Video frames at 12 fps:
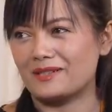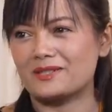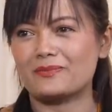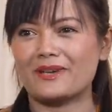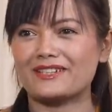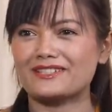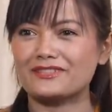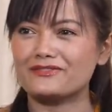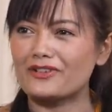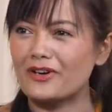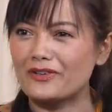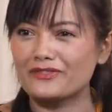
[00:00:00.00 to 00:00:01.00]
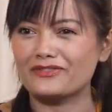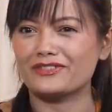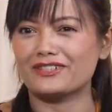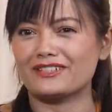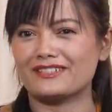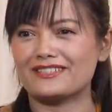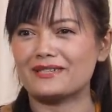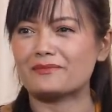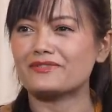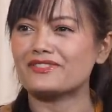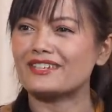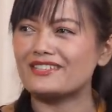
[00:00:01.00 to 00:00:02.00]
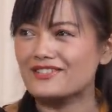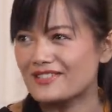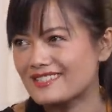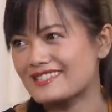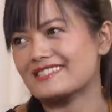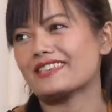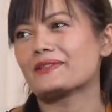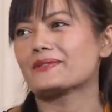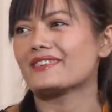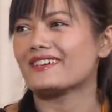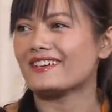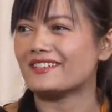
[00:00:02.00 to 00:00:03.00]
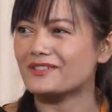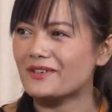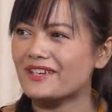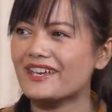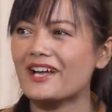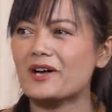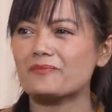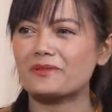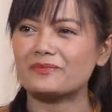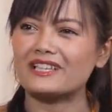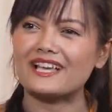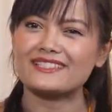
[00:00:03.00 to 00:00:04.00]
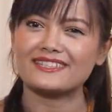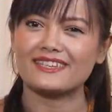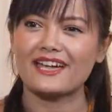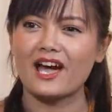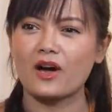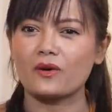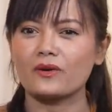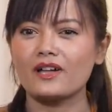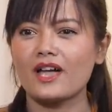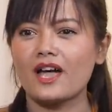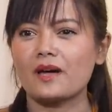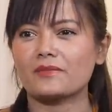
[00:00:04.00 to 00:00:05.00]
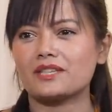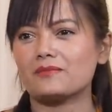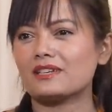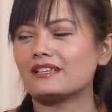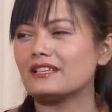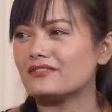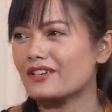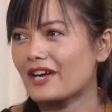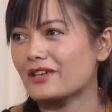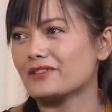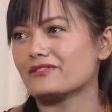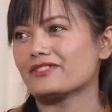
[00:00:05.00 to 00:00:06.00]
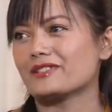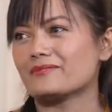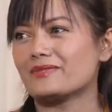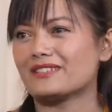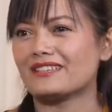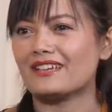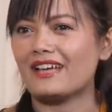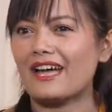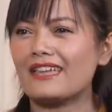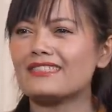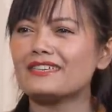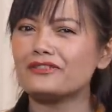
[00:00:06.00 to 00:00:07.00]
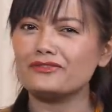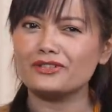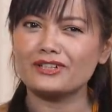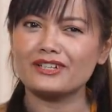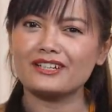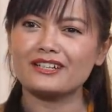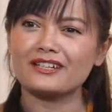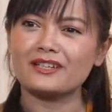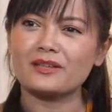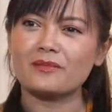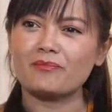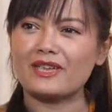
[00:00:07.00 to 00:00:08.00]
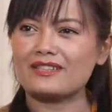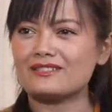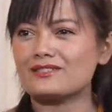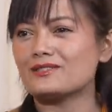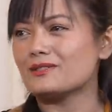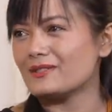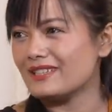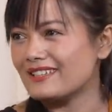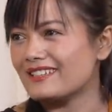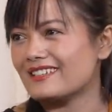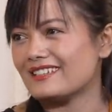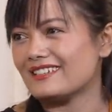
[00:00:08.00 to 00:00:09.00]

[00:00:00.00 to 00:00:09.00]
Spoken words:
Yeah, irrespective of some of the hindrances that were there growing mm-hmm. up, people asking how I'm going to make a living out of it. But I think if you're meant to do it,